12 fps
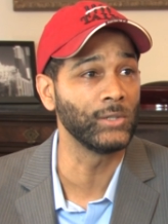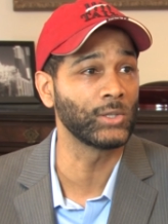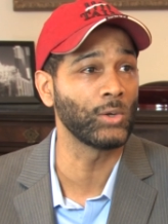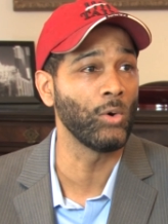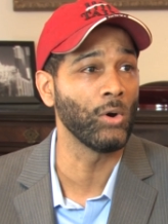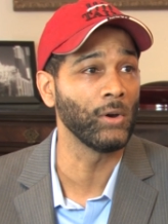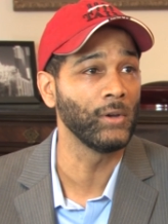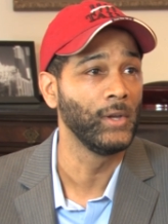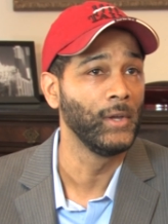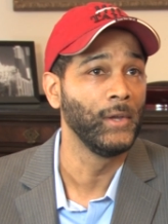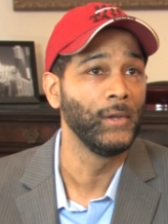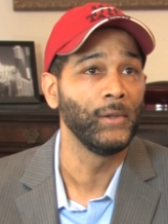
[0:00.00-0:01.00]
to score.
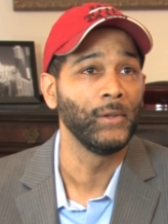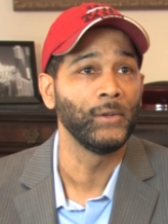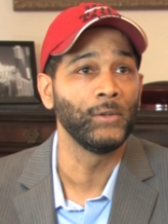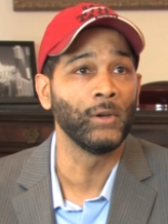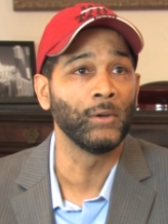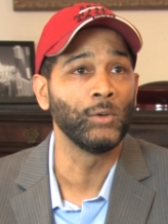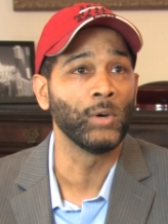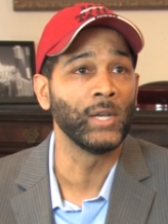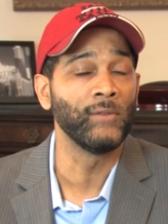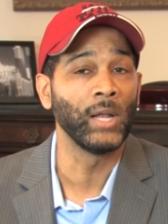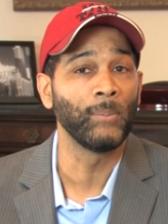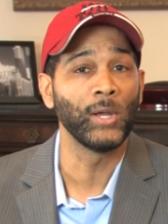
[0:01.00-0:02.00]
You know, do I
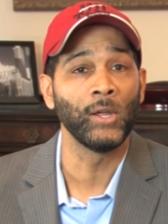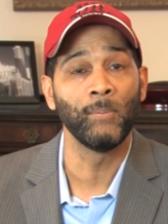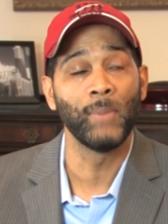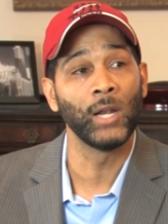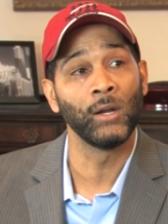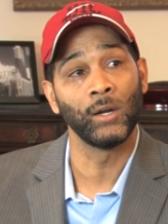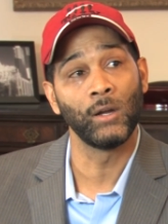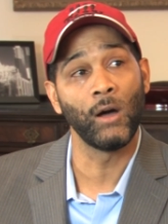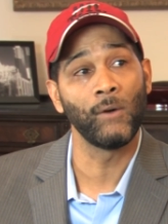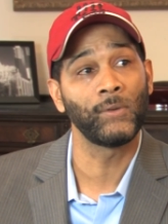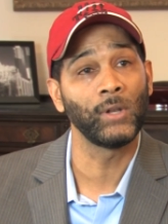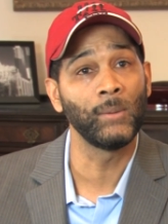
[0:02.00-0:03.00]
develop a better
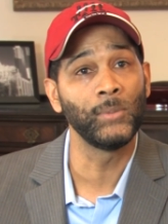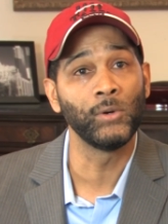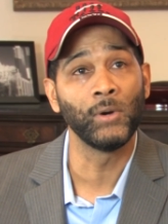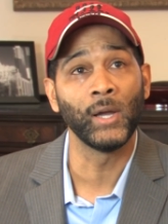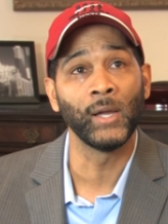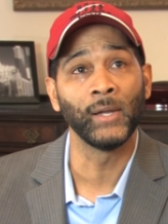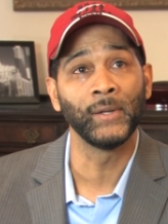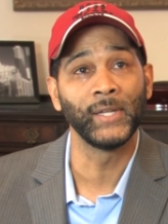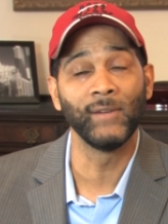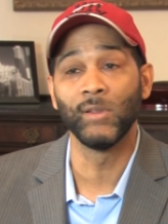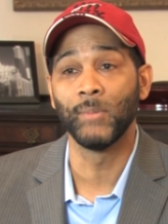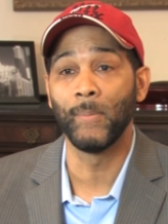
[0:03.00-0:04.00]
golf club? Do I
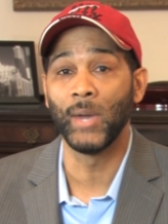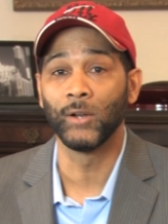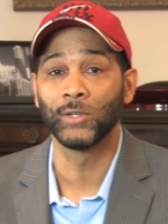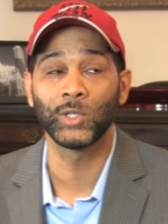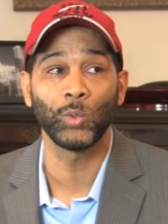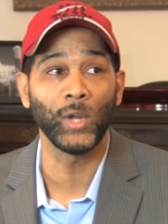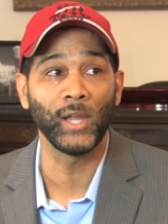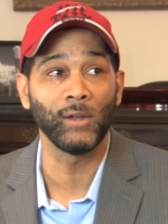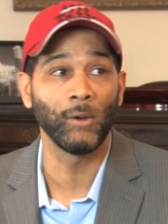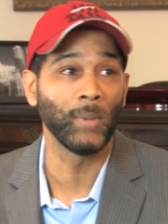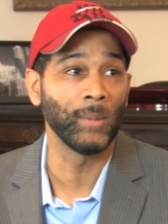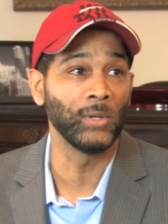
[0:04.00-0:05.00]
give them a better swing?
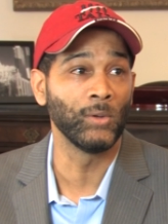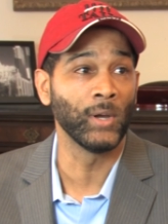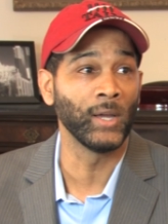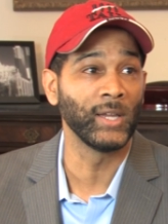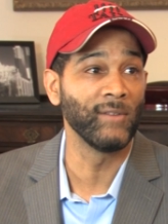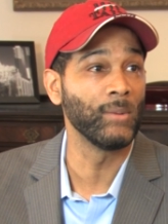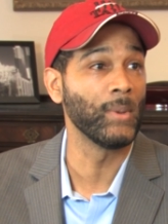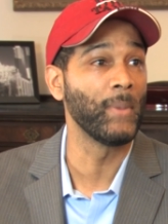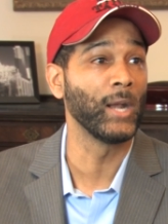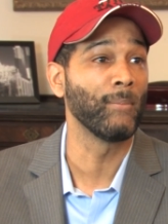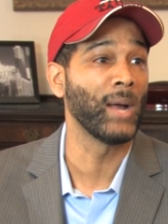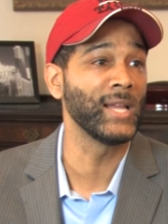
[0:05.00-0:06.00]
Or maybe do I give them a
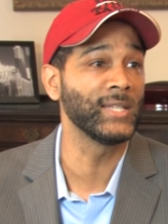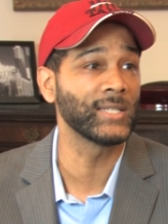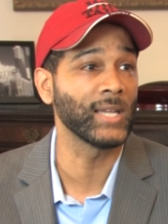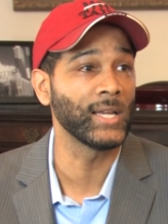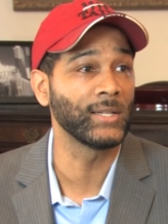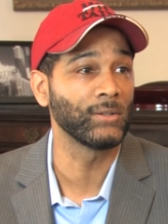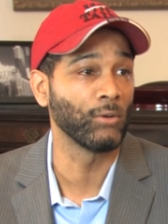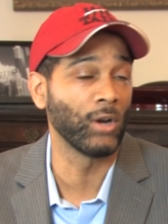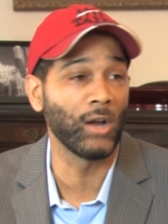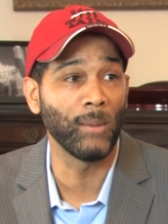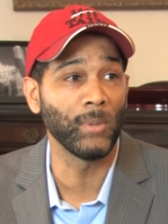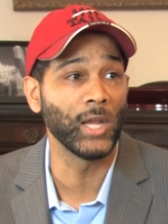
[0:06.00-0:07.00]
better mindset or a
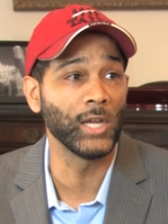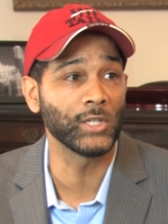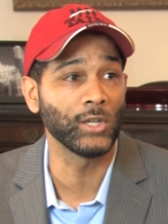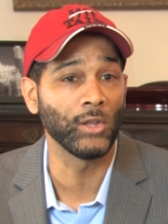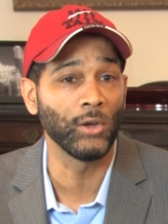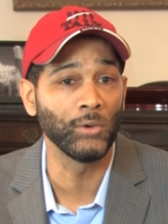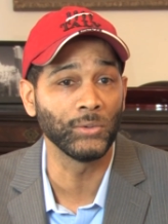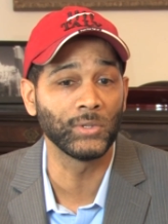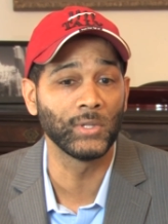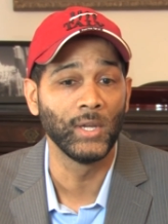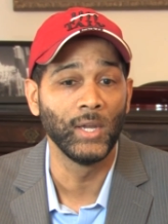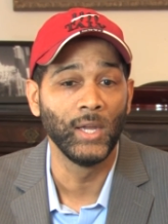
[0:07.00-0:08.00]
combination of
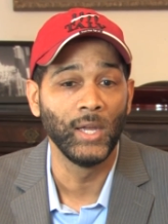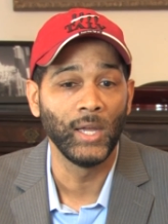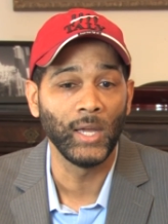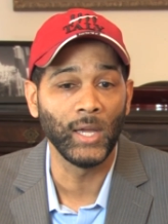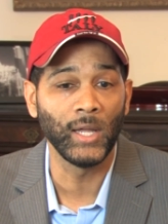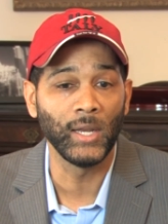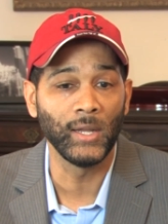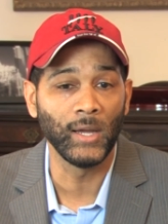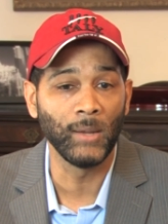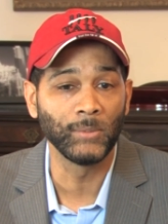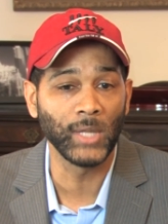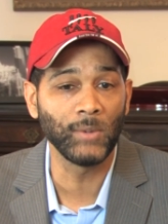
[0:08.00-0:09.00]
those? And
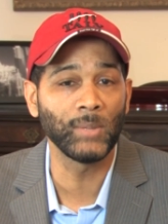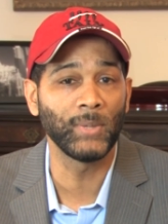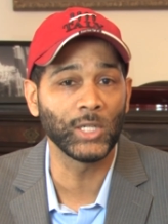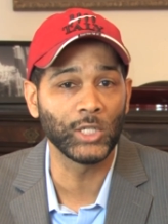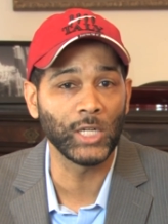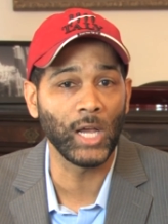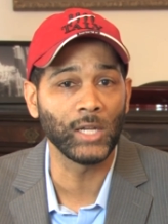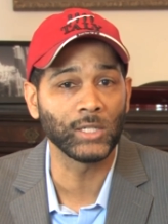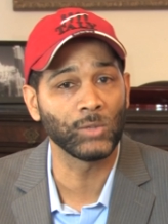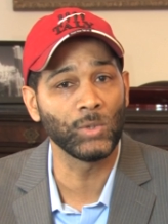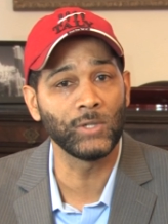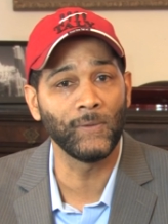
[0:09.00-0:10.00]
um, so that was the biggest challenge
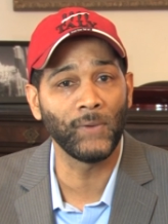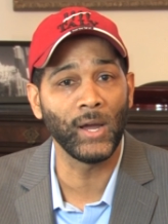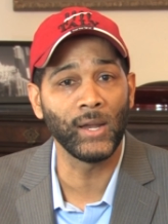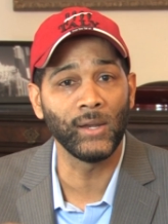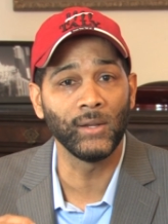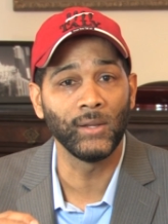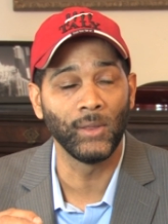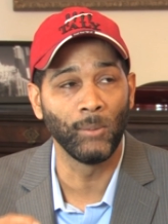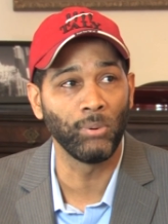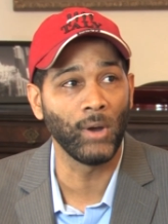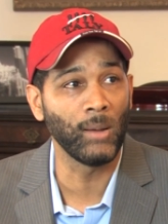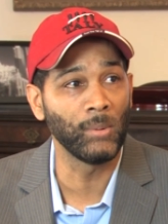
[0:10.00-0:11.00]
because once you find the
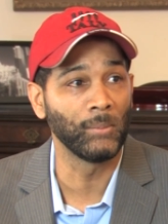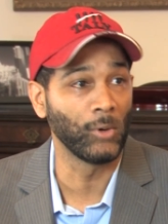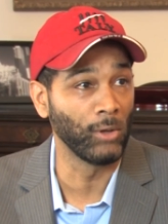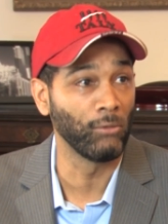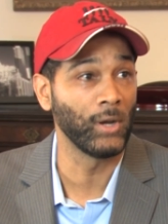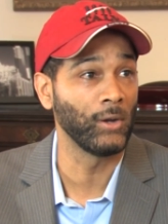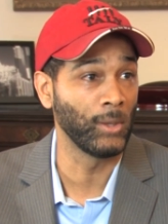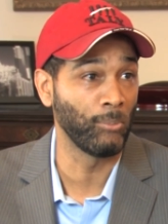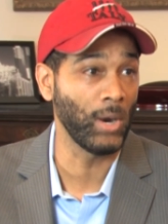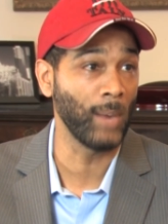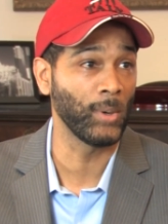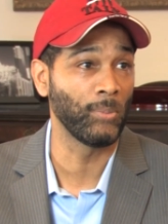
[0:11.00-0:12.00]
problem or the, right, or the
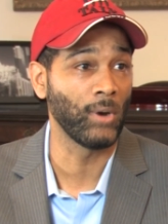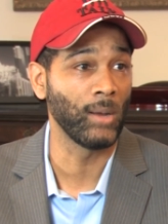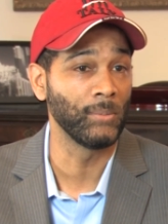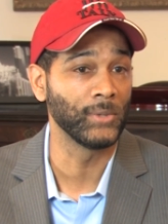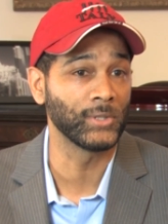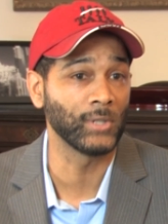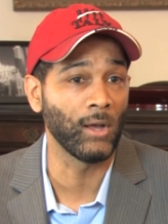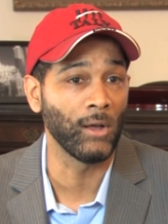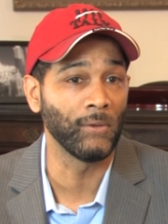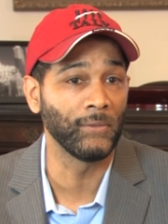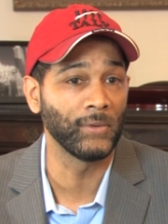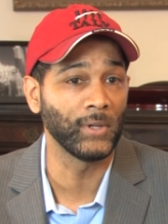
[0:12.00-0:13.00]
proper problem to
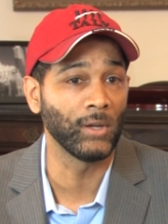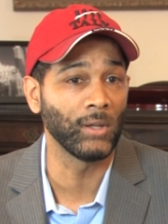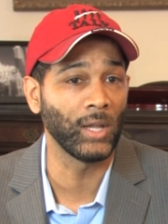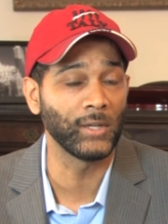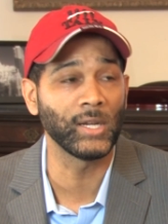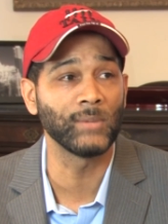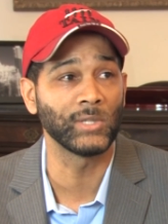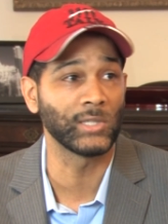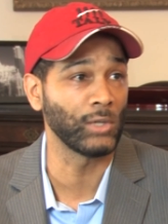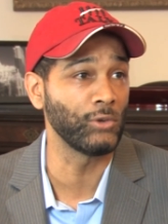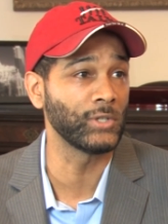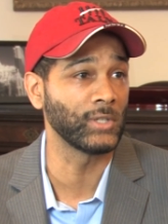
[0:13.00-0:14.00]
solve, you know, a lot of times the
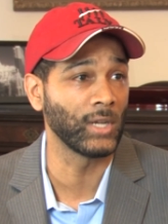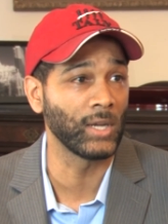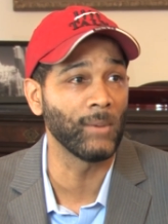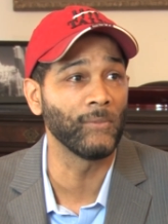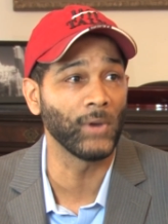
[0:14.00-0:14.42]
solution can come